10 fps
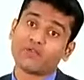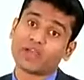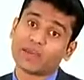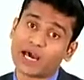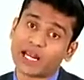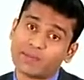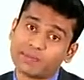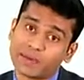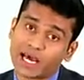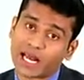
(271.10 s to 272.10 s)
if A bar
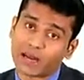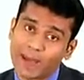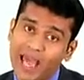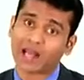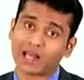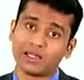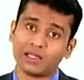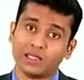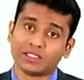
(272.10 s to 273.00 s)
and B bar are parallel,